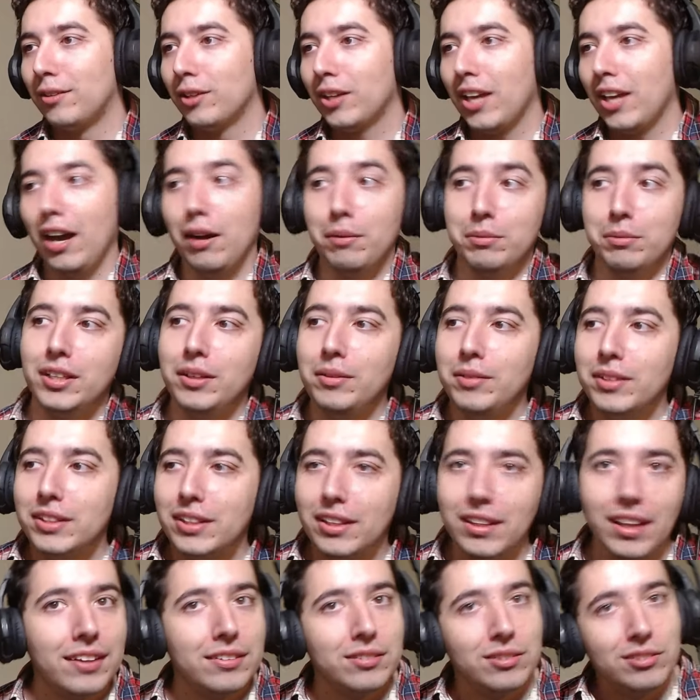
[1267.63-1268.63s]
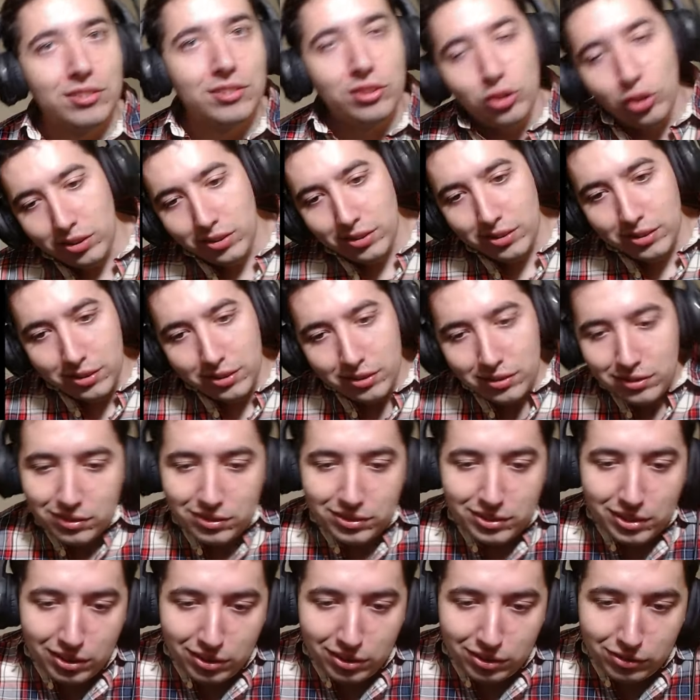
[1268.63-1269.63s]
Okay, I'll be streaming today. So join
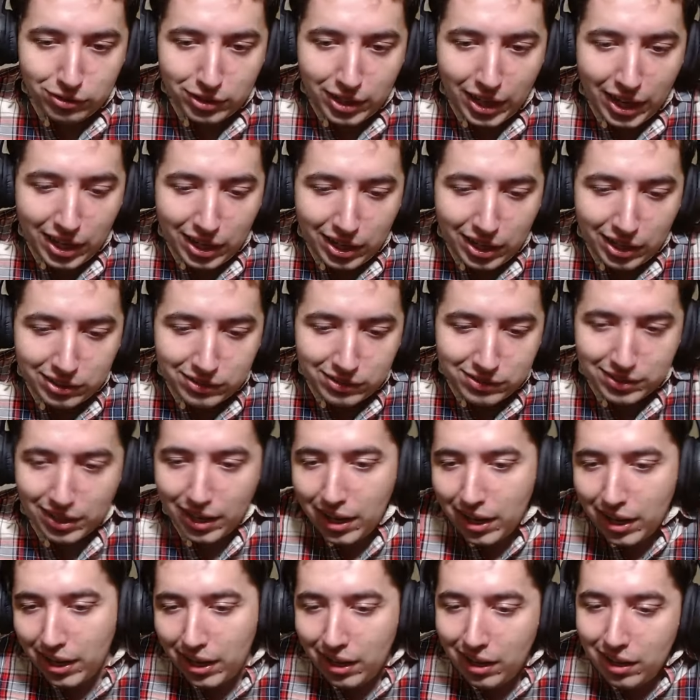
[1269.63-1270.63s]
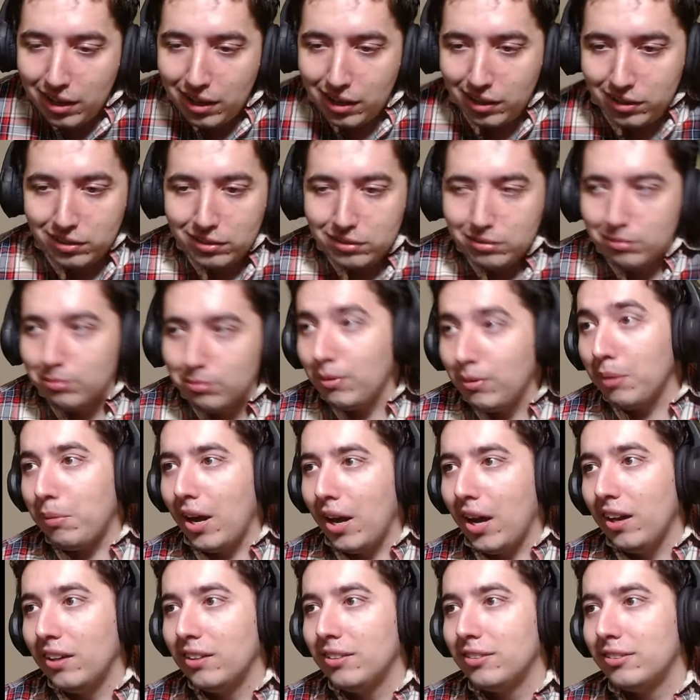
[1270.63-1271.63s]
us today. Say hi and bye
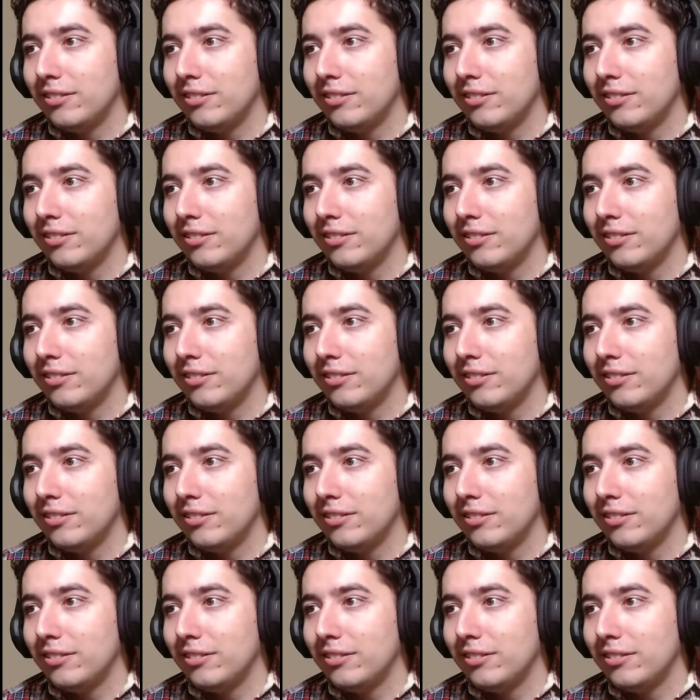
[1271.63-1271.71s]
bye.